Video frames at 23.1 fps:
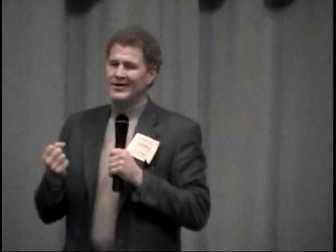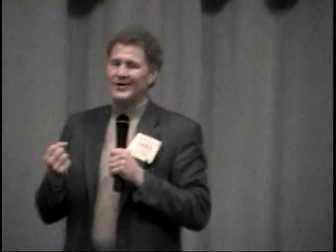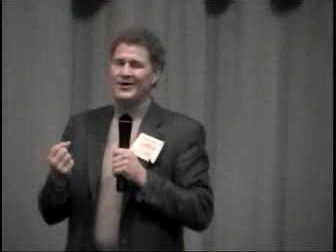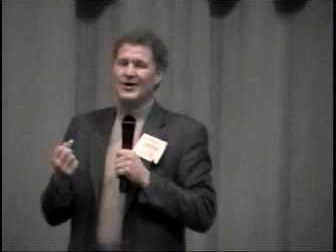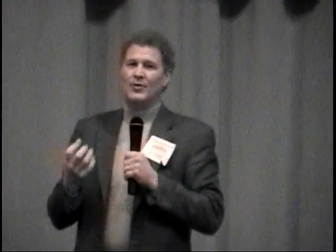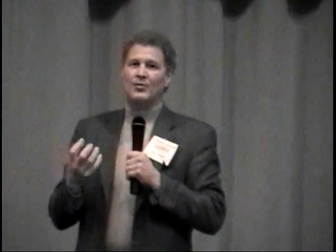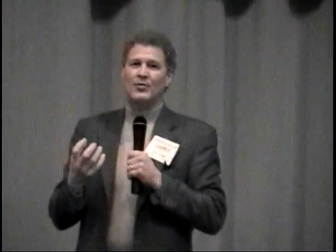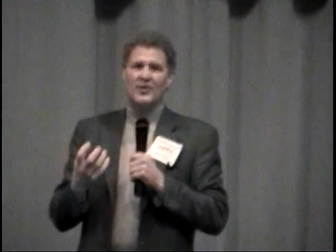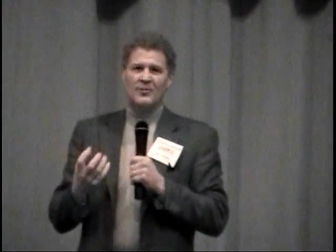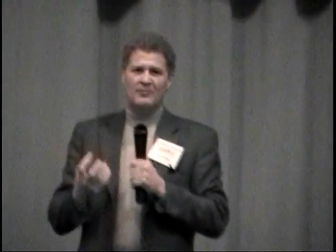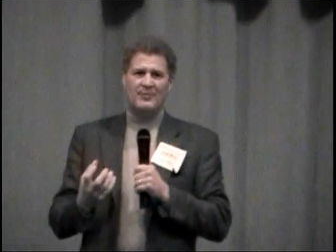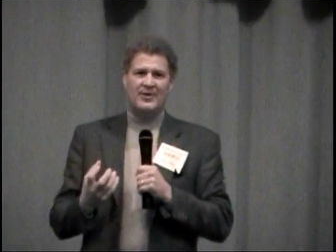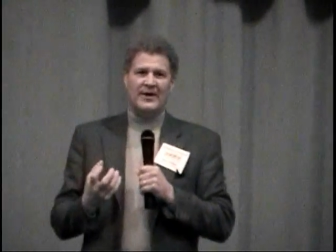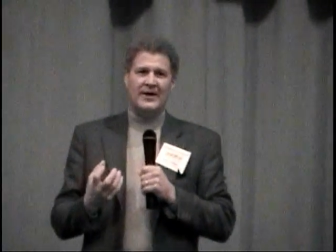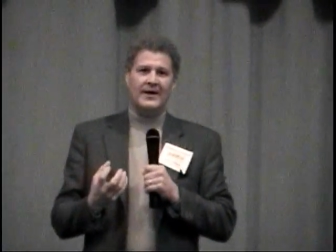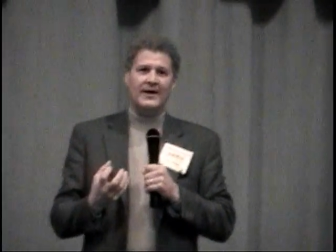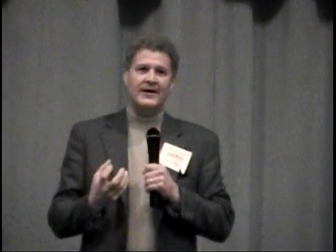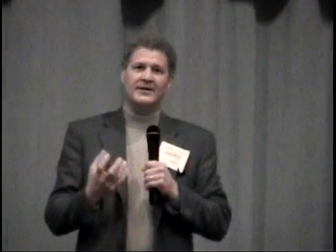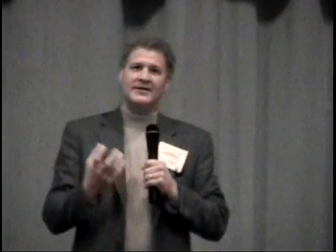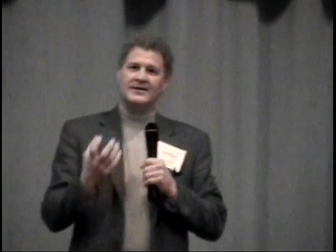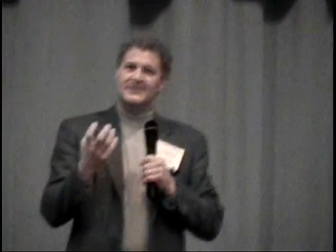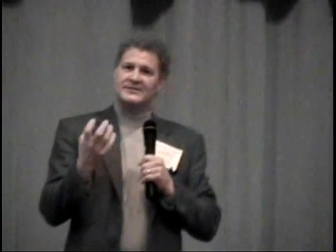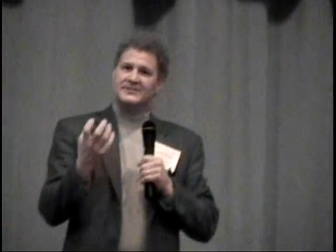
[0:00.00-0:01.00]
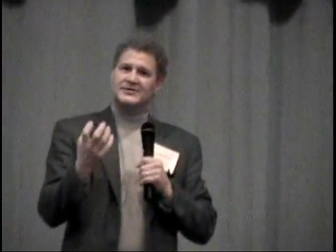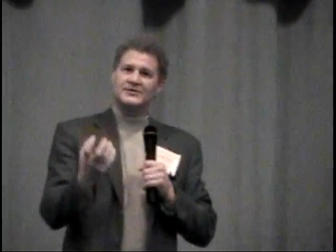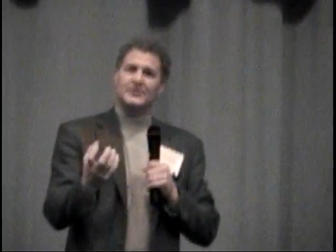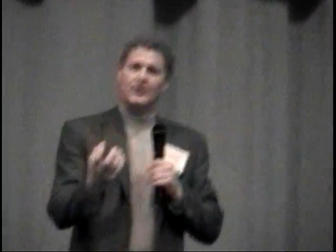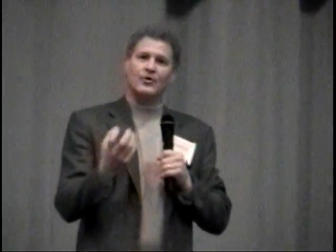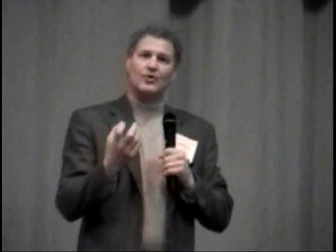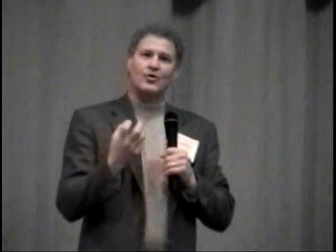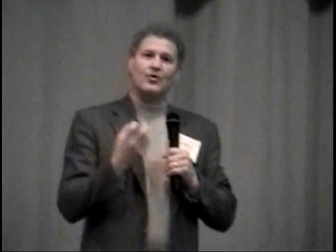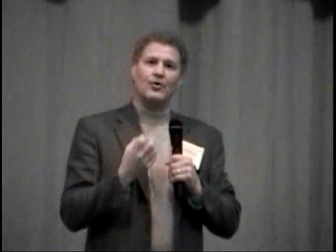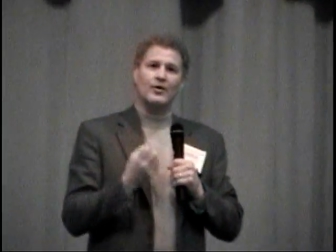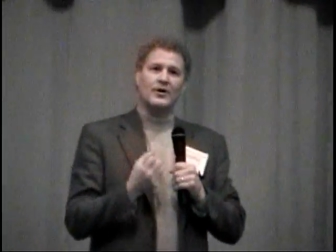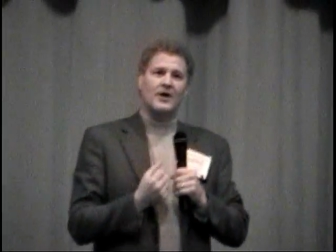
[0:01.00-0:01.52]
you know, we're big, and this is
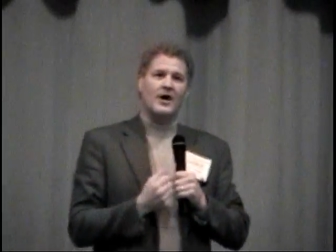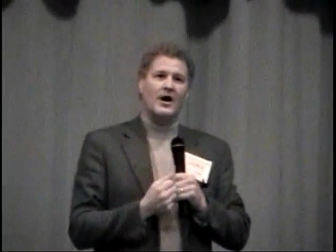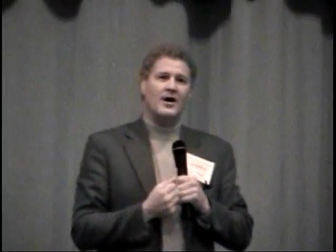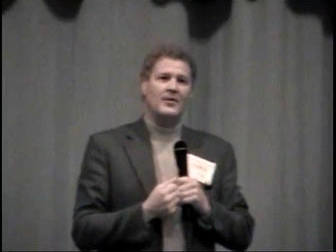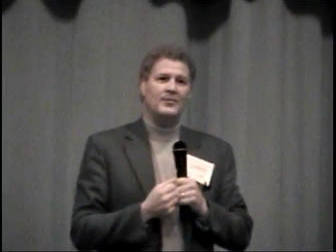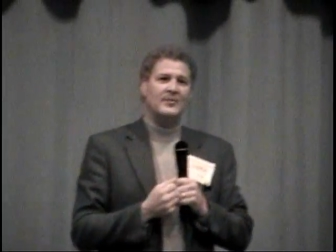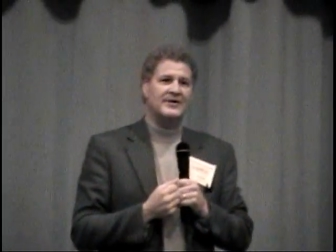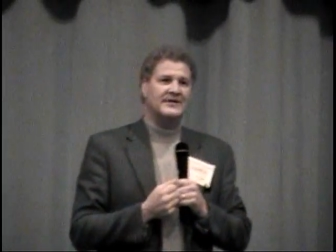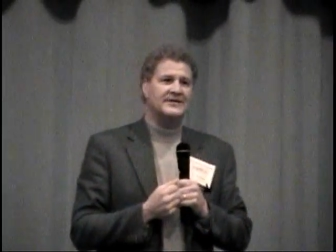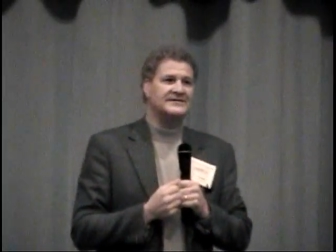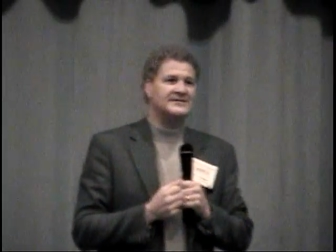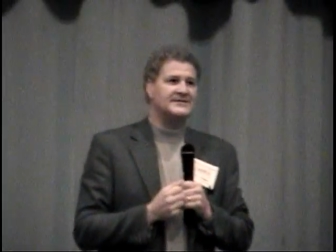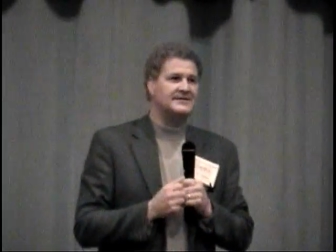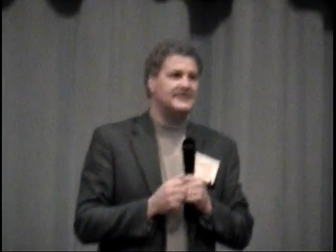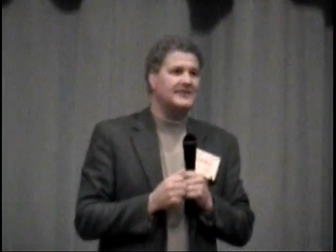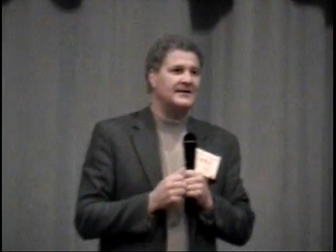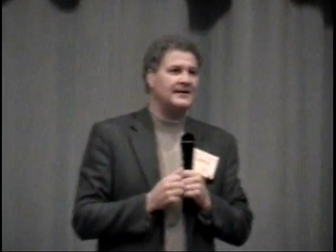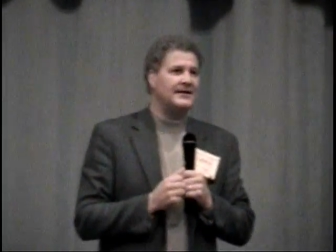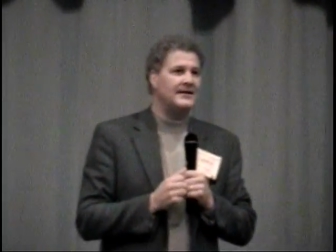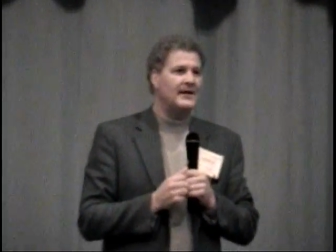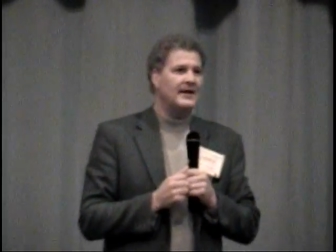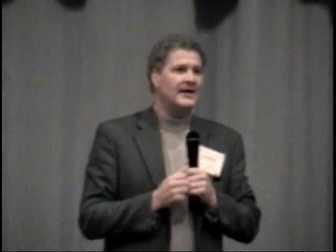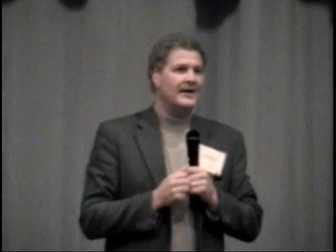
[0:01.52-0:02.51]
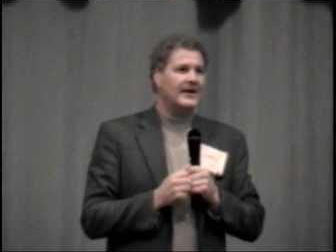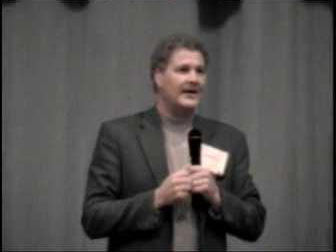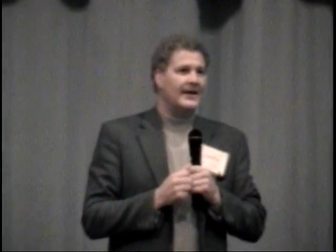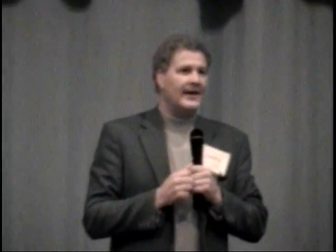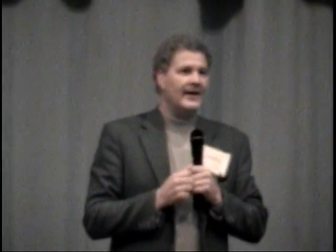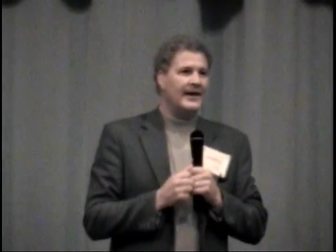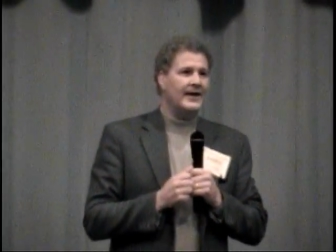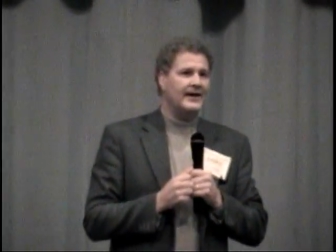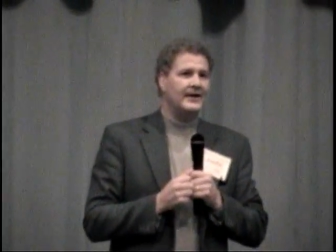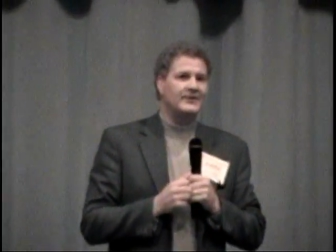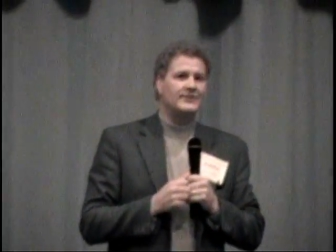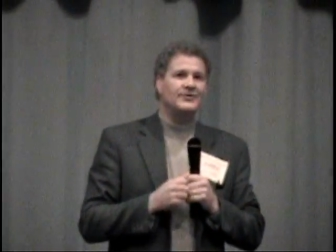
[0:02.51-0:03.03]
our core competency,
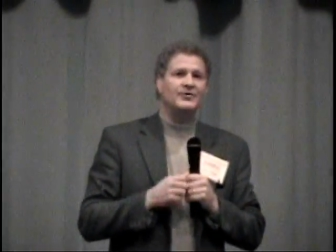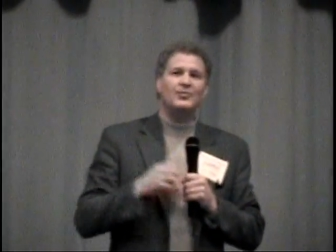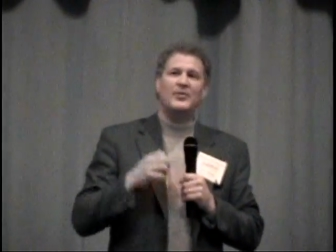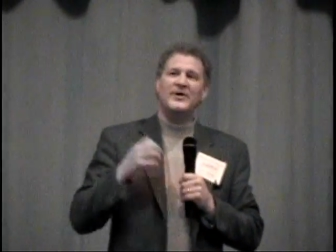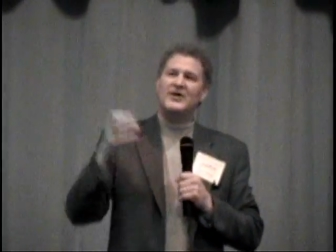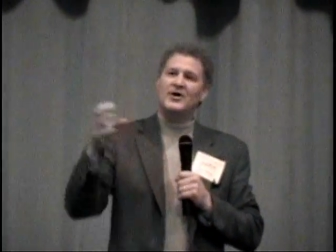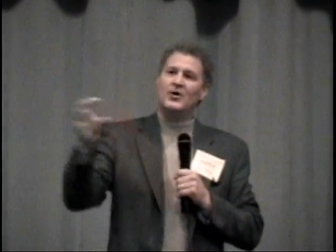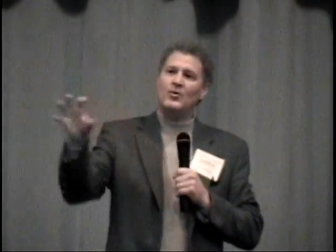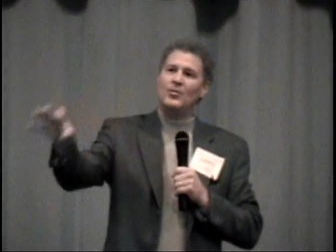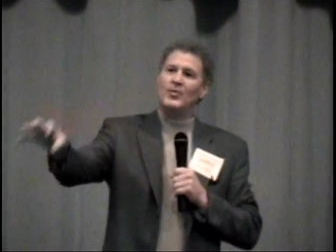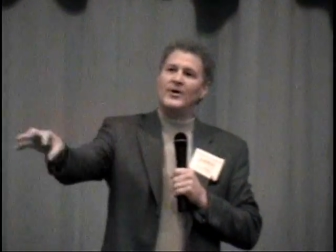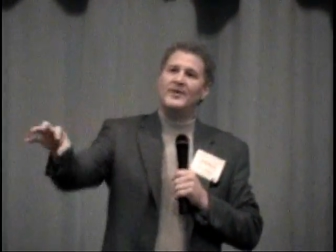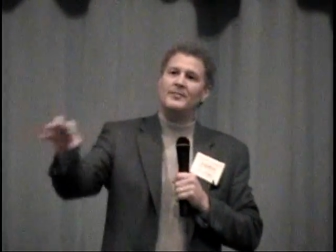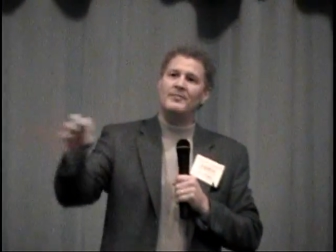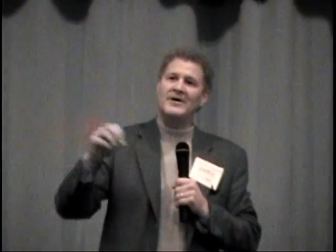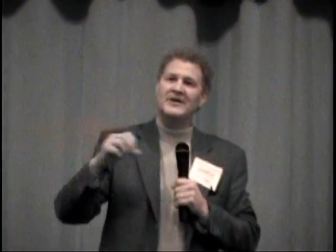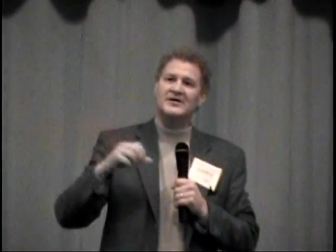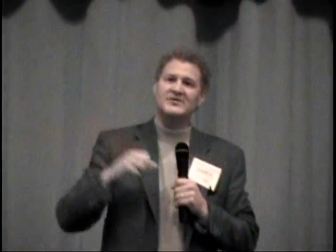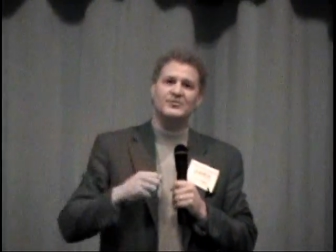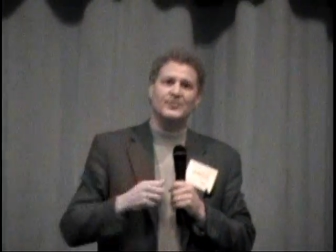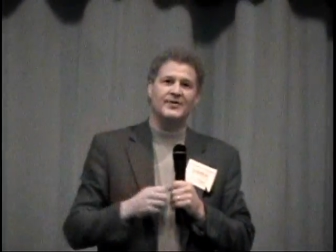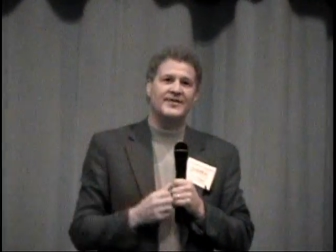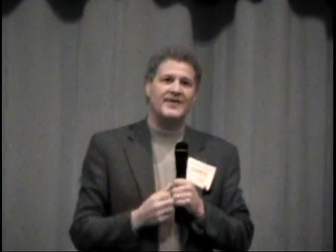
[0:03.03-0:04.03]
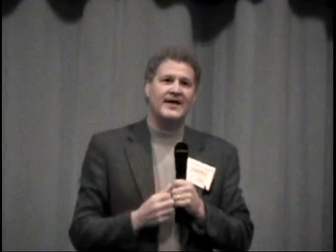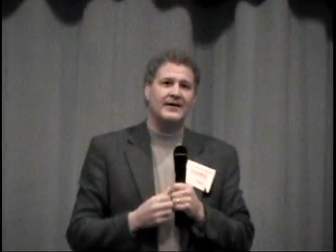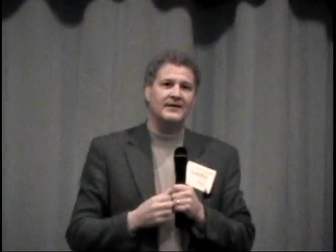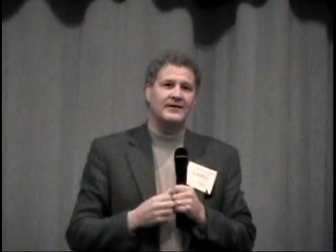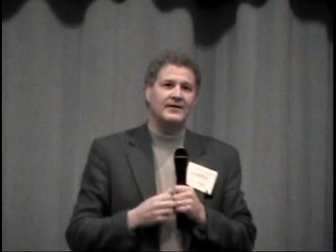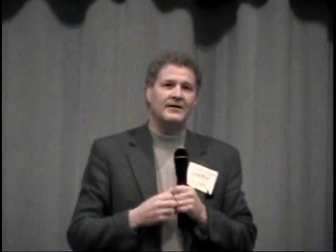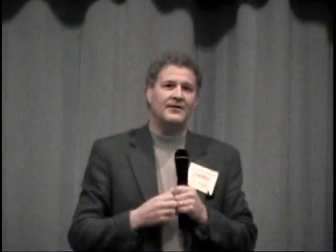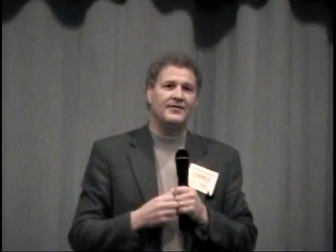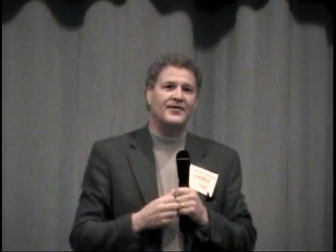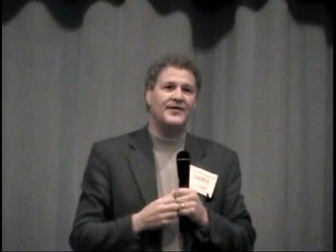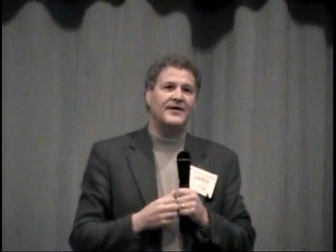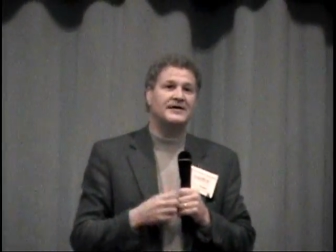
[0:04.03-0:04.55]
and we don't want to mess with
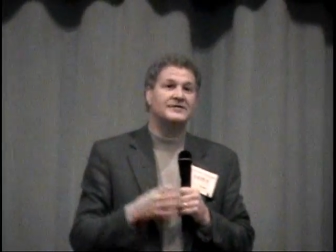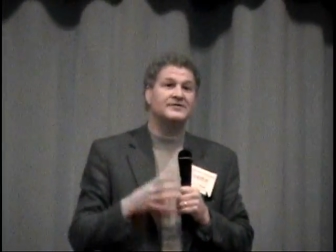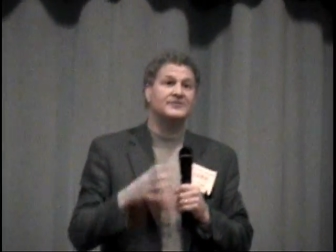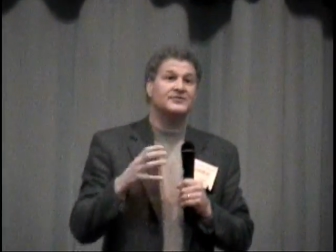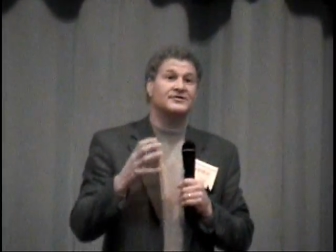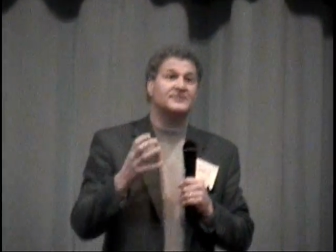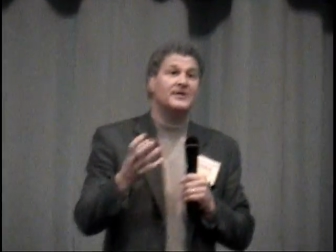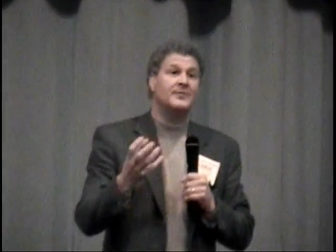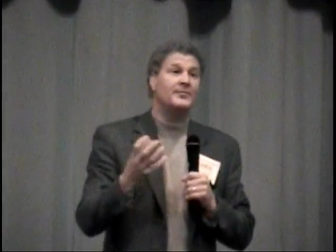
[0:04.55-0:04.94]
that little thing. So